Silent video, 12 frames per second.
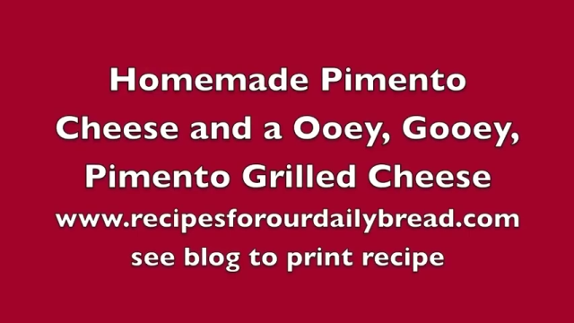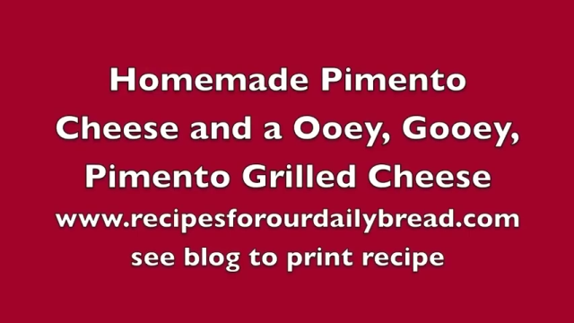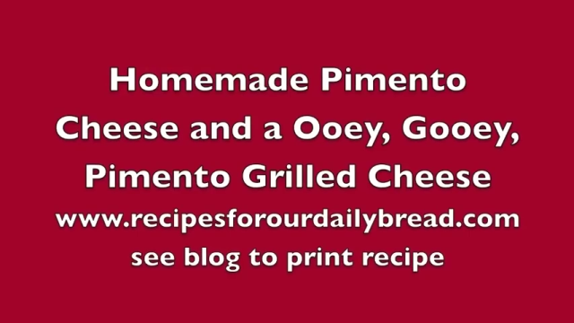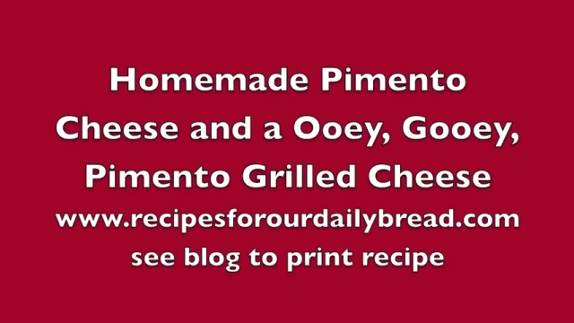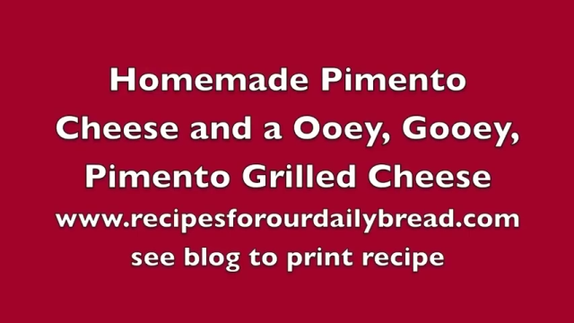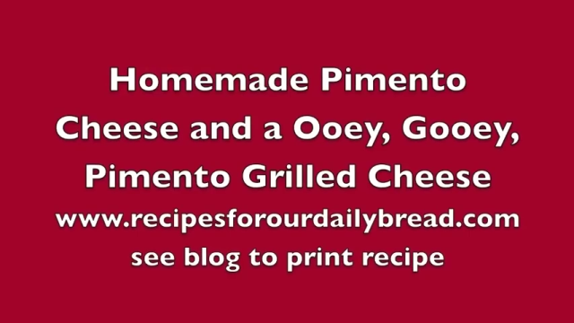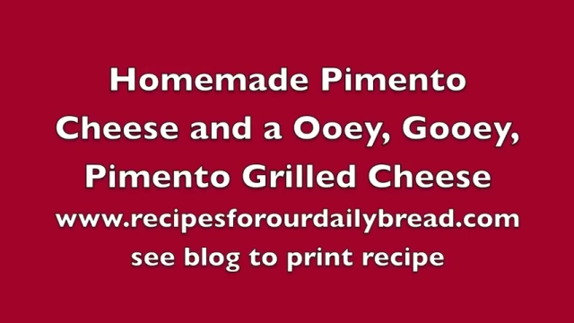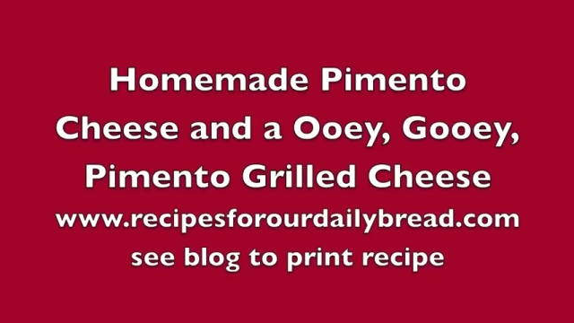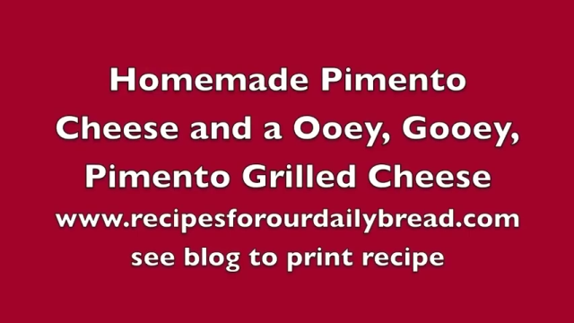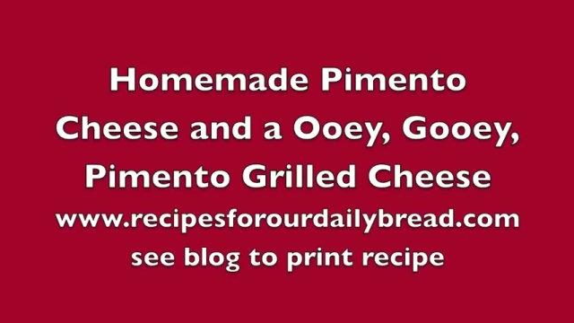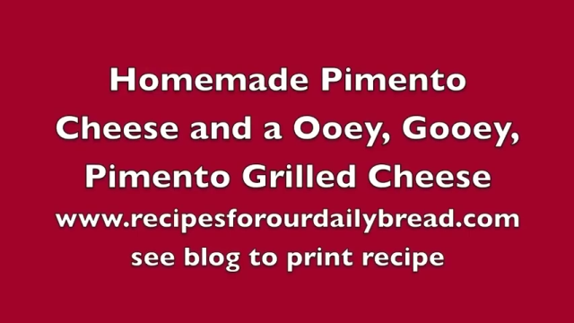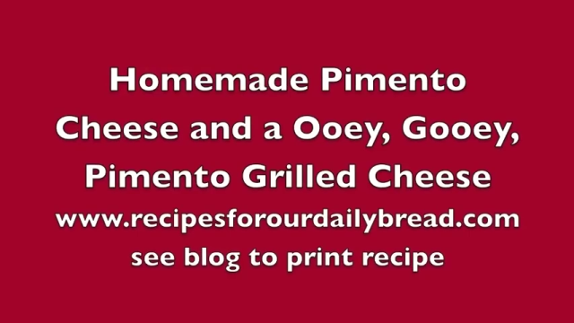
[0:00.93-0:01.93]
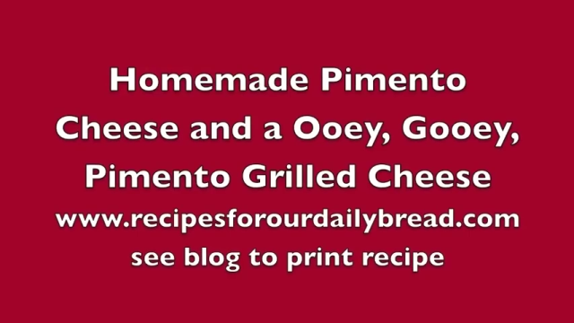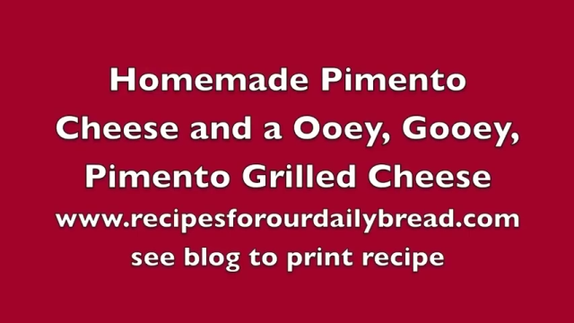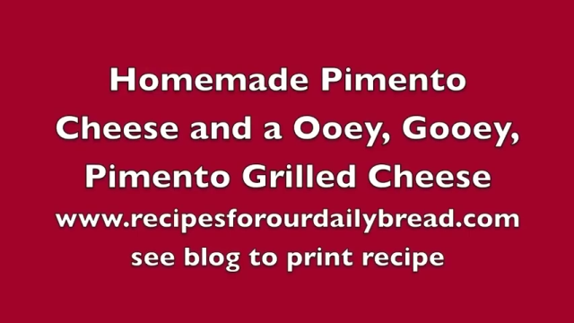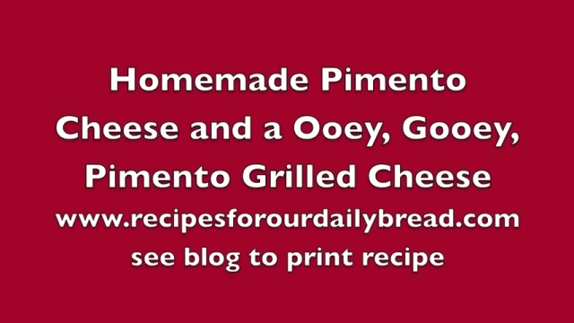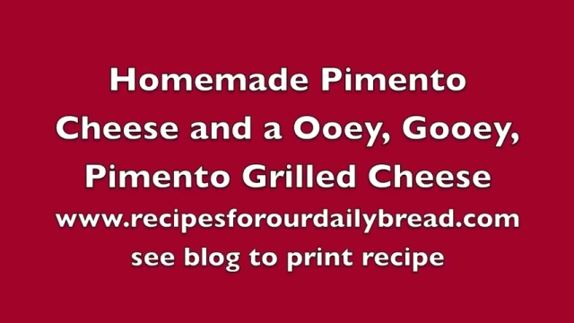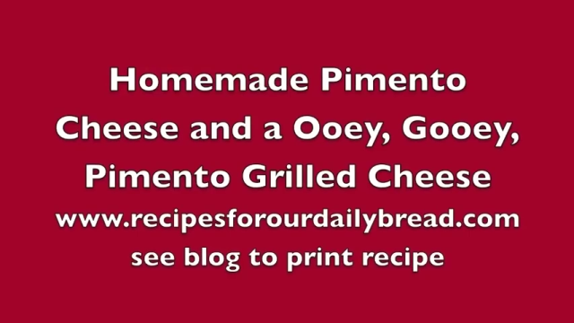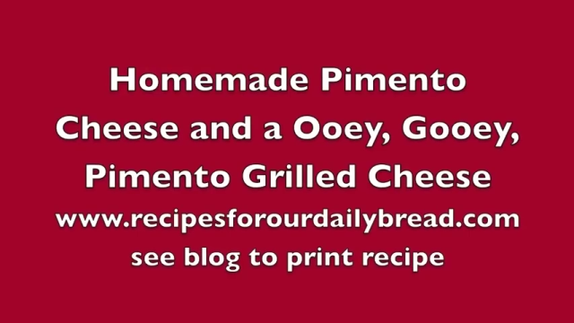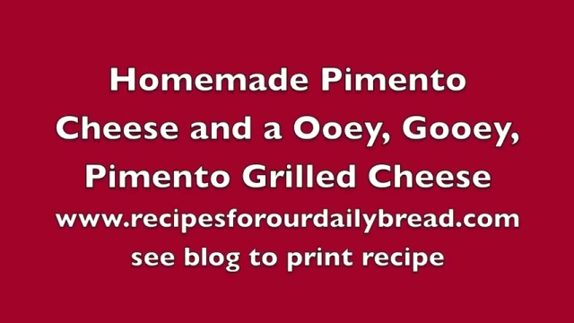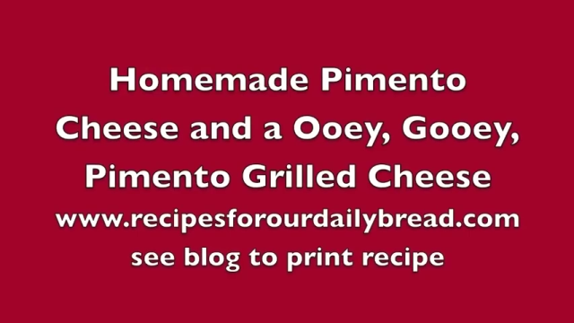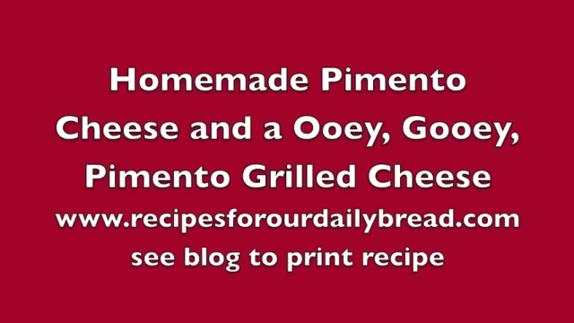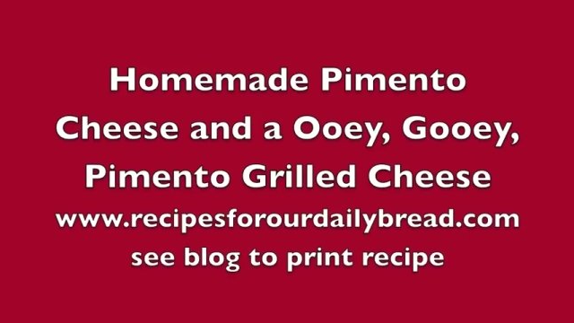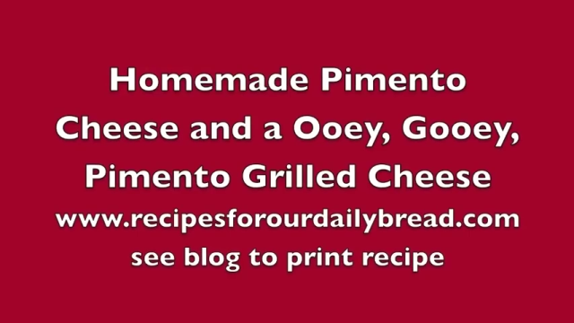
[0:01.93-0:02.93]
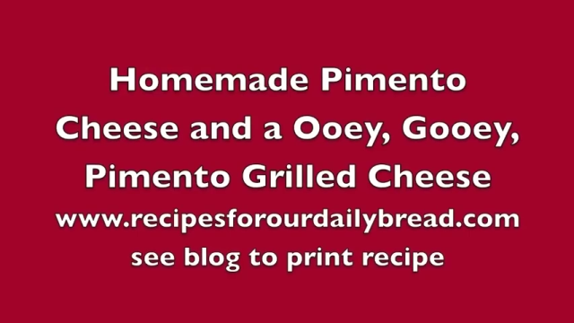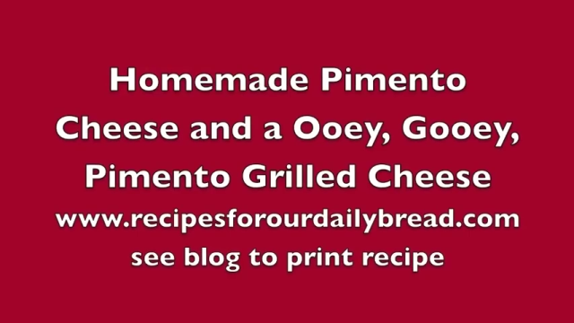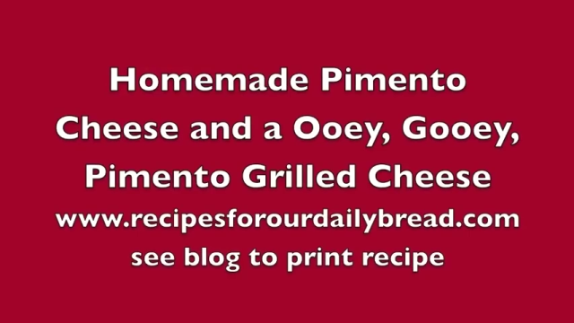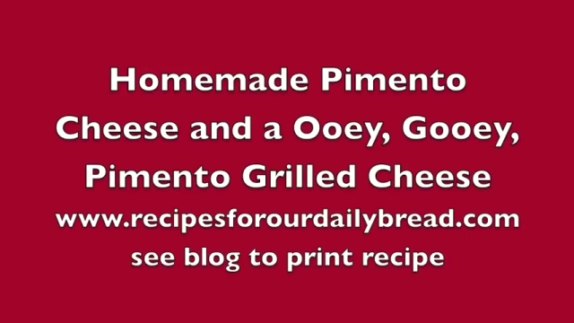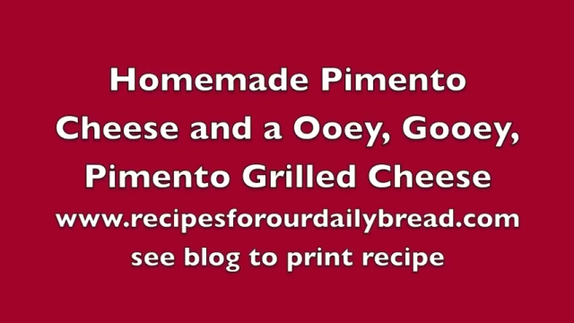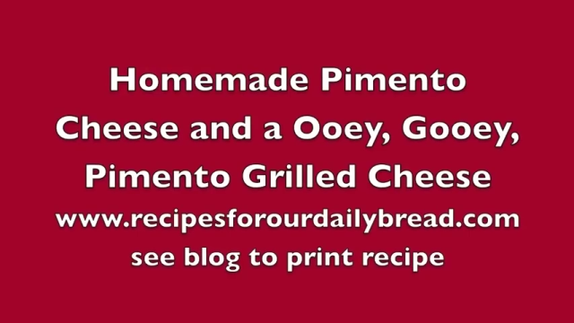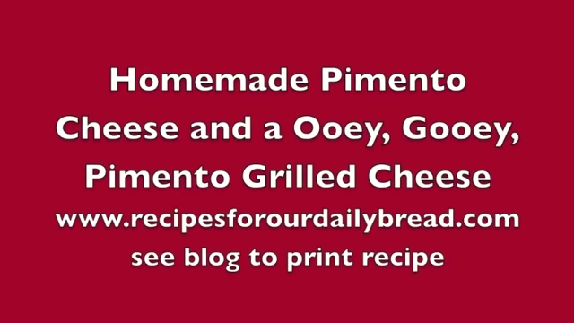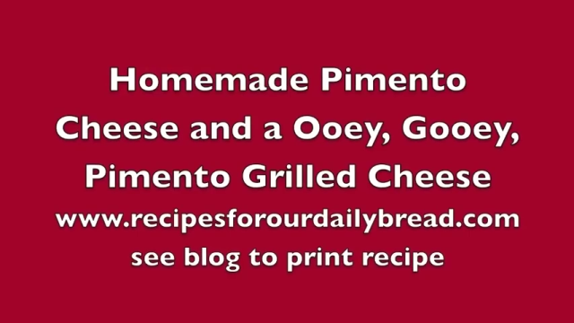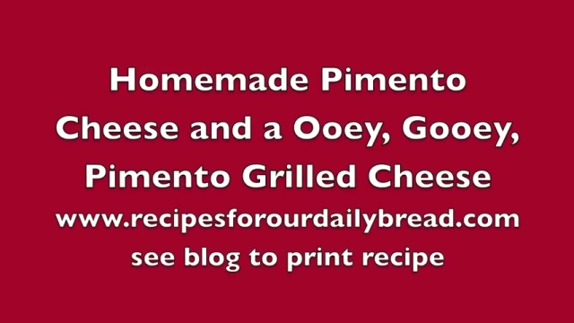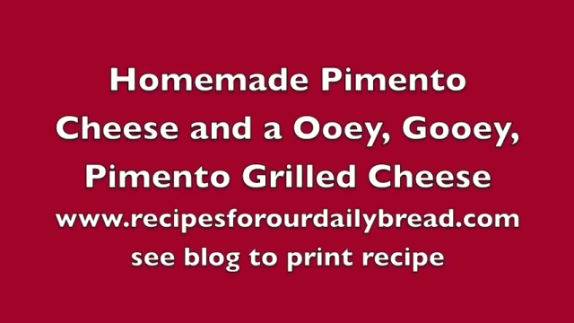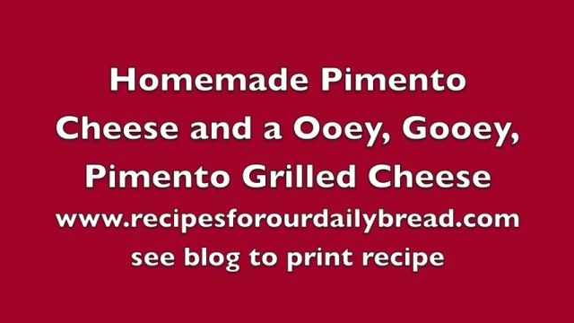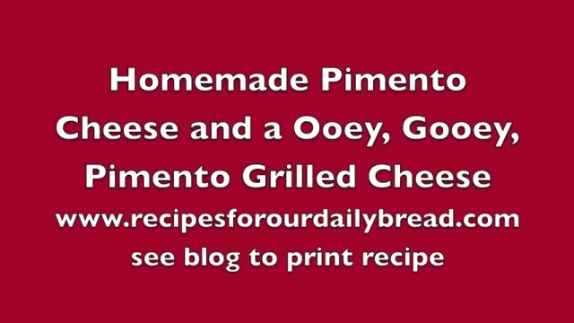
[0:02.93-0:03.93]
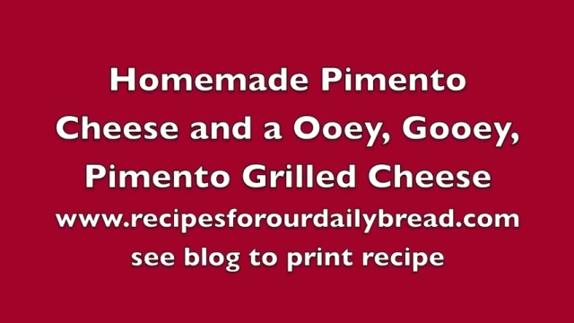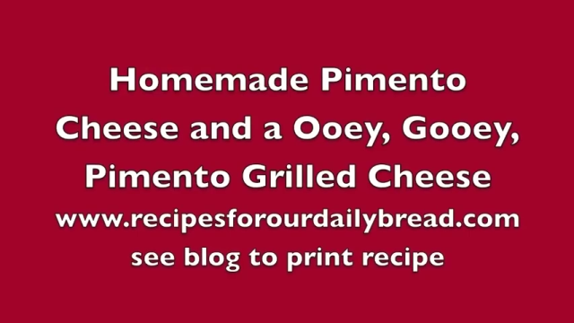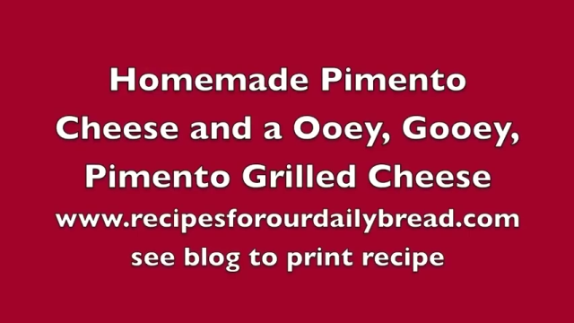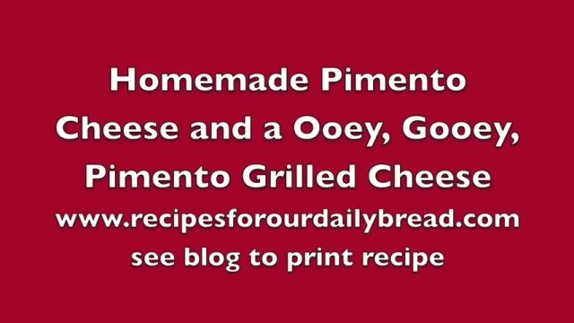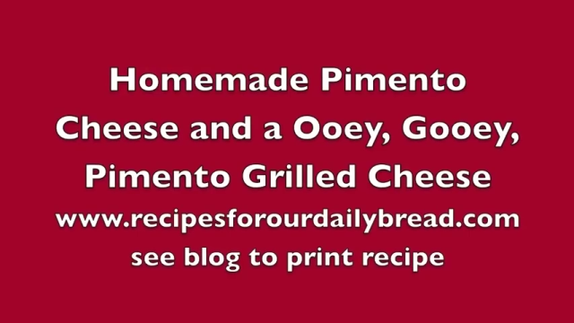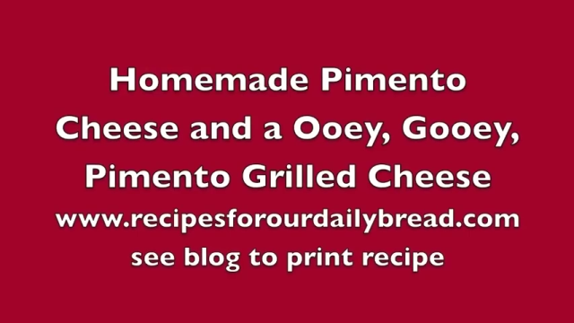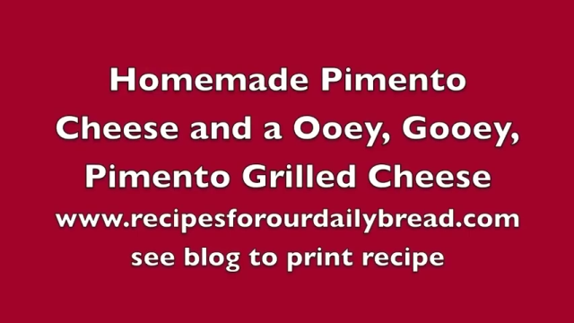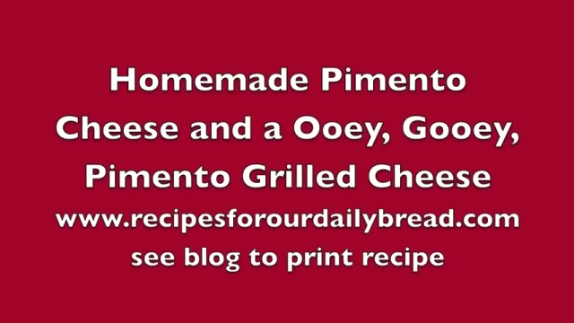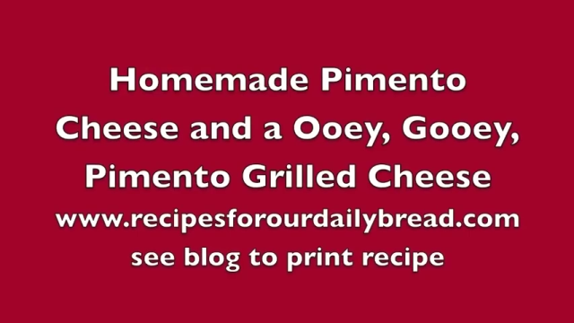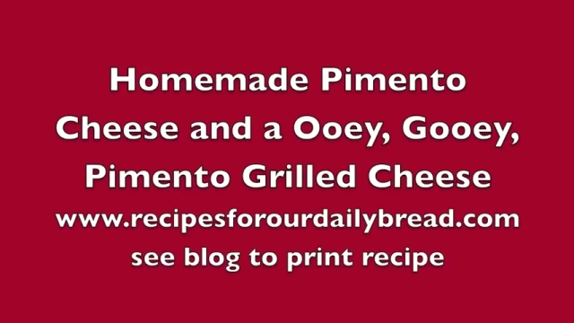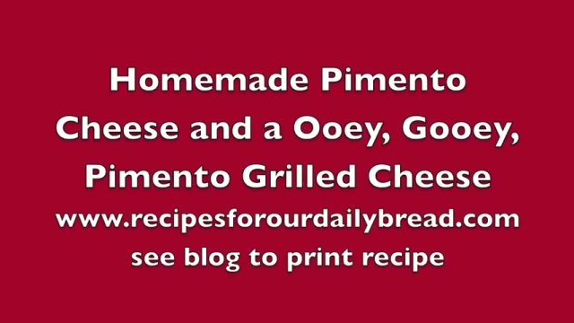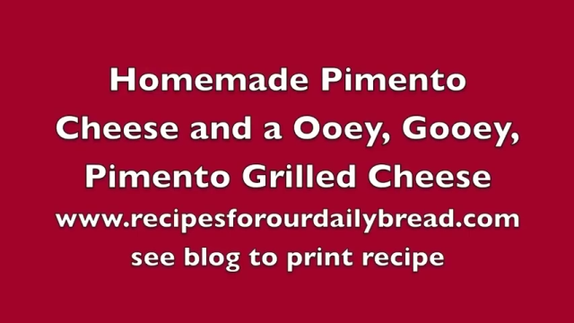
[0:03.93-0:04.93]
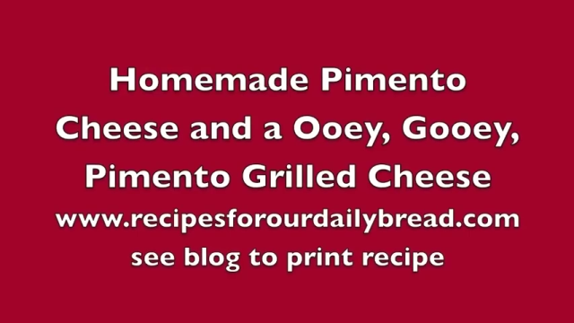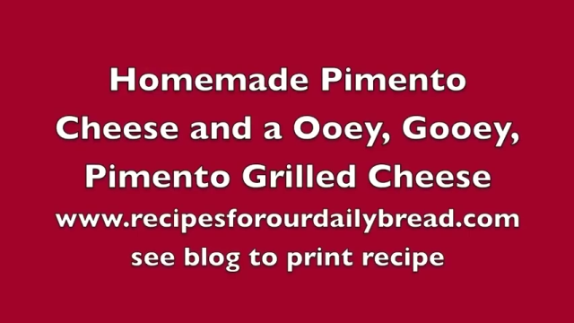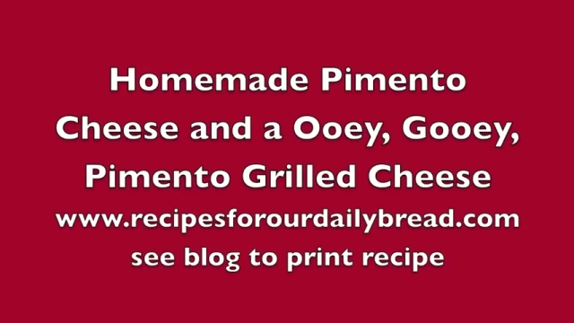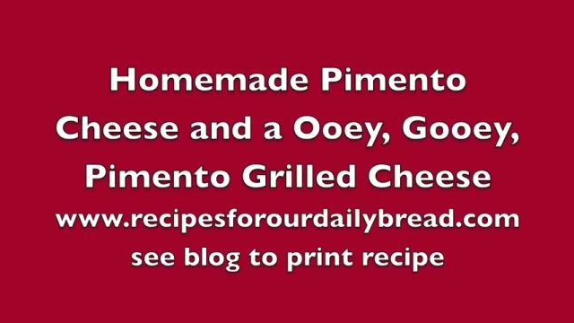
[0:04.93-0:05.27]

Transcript: No face is visible, so there are no lips to read.